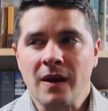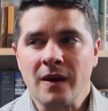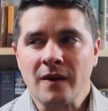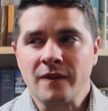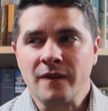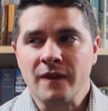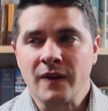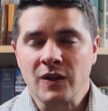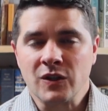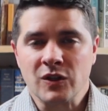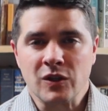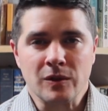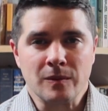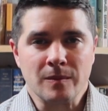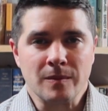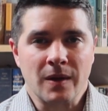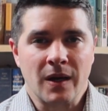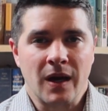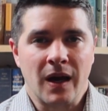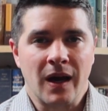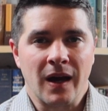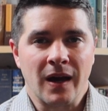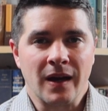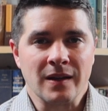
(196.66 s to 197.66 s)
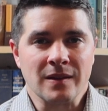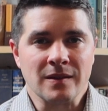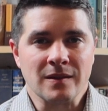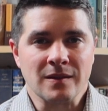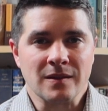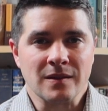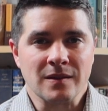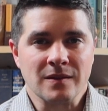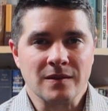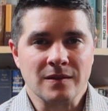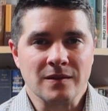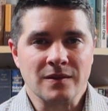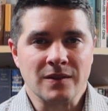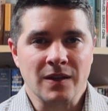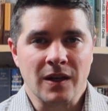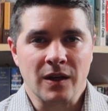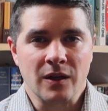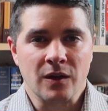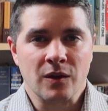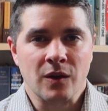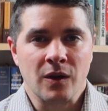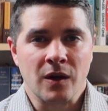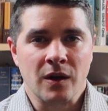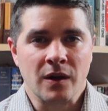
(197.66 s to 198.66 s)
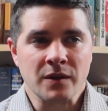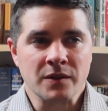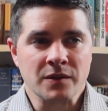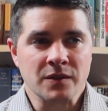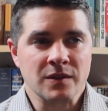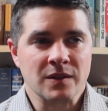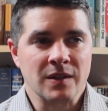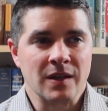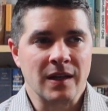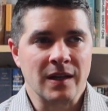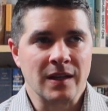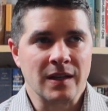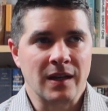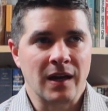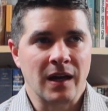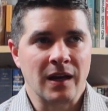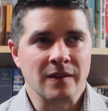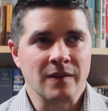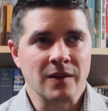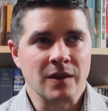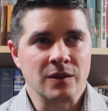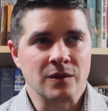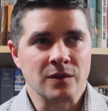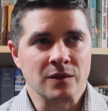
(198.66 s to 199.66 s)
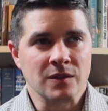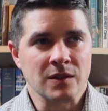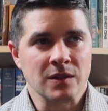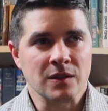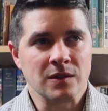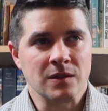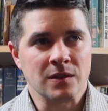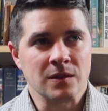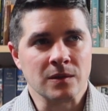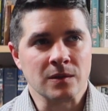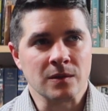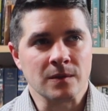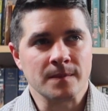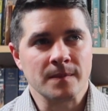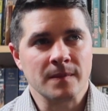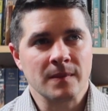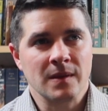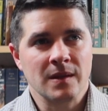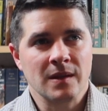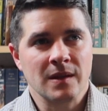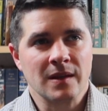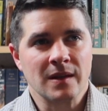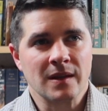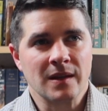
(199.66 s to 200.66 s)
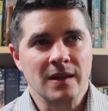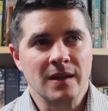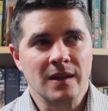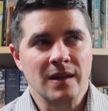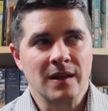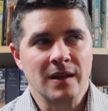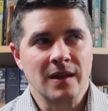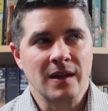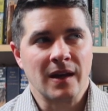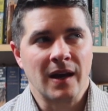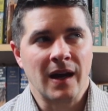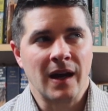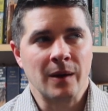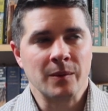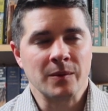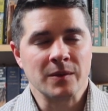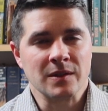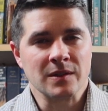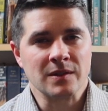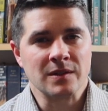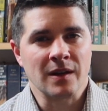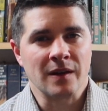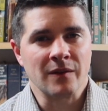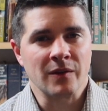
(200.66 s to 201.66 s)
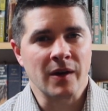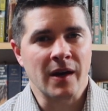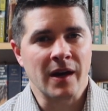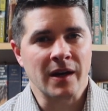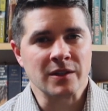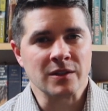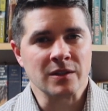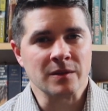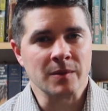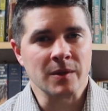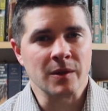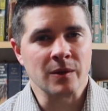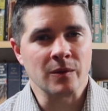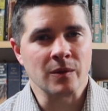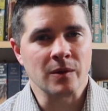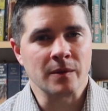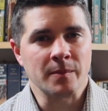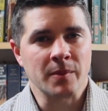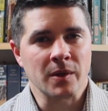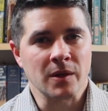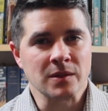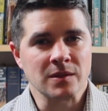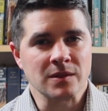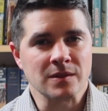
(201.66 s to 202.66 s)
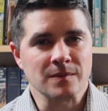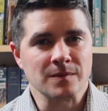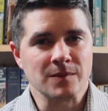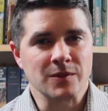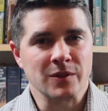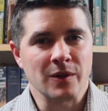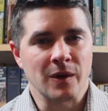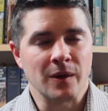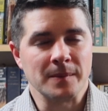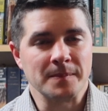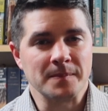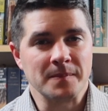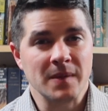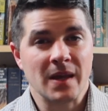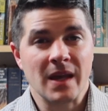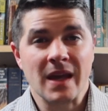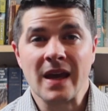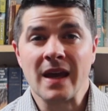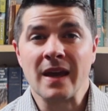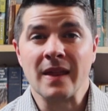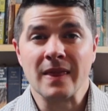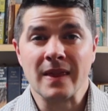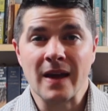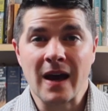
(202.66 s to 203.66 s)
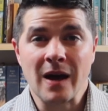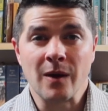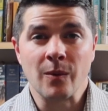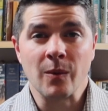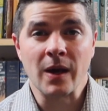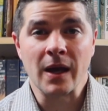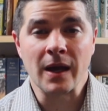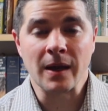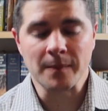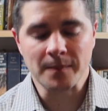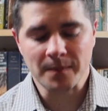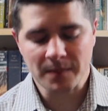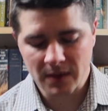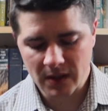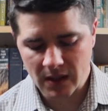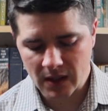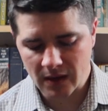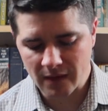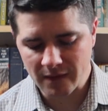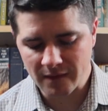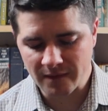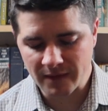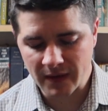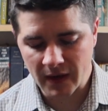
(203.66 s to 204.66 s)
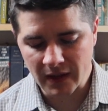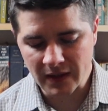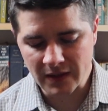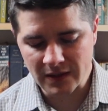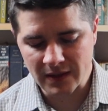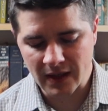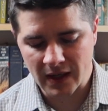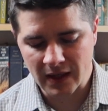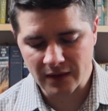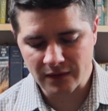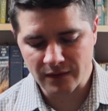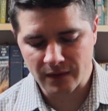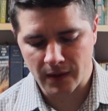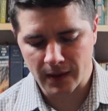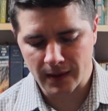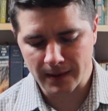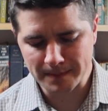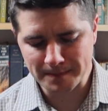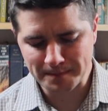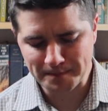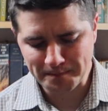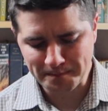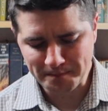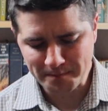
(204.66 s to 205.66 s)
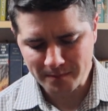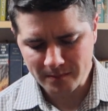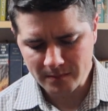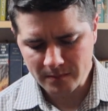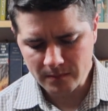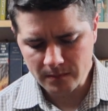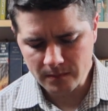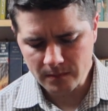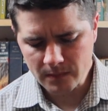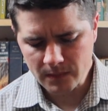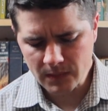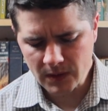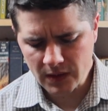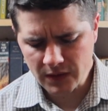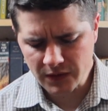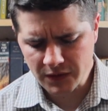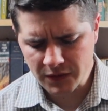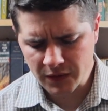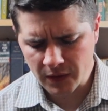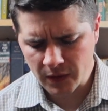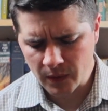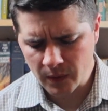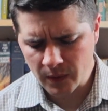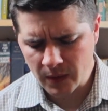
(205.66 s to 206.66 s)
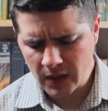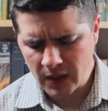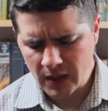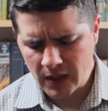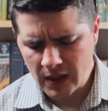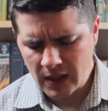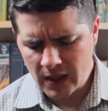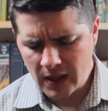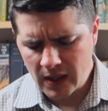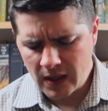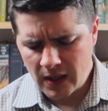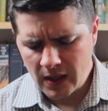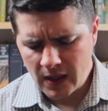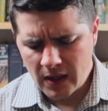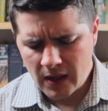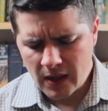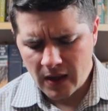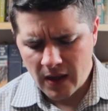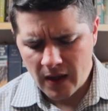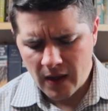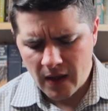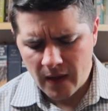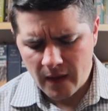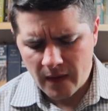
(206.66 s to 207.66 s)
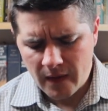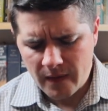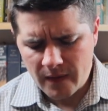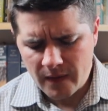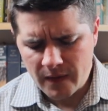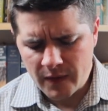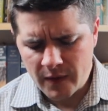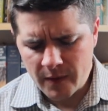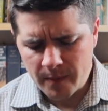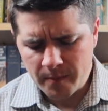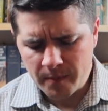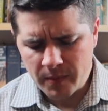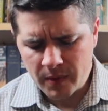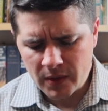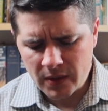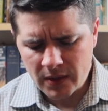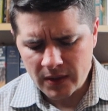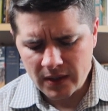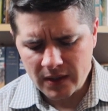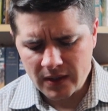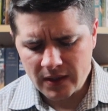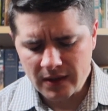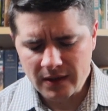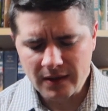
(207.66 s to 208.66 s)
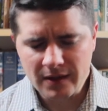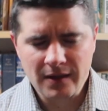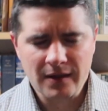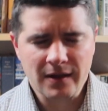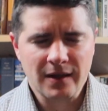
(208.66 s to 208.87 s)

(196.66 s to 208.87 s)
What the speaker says: fiction behind Santa Claus and kind of enters into how would this ever actually be a real person. So in that way, very satisfying. So the book